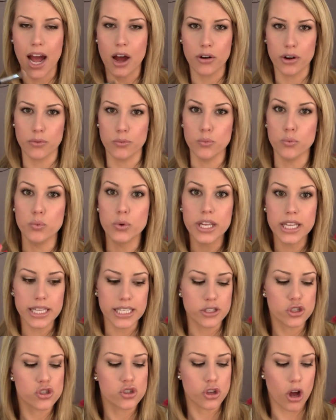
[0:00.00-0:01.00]
out and
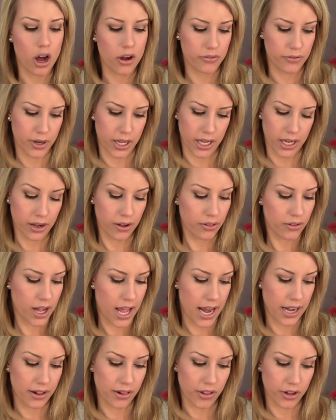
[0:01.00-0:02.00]
really softening
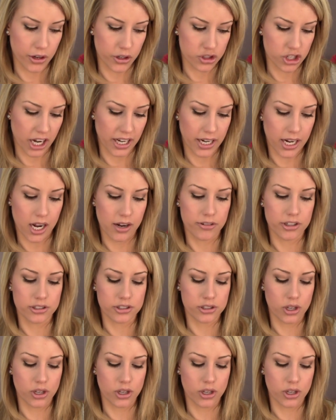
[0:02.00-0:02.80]
anything you're trying to cover.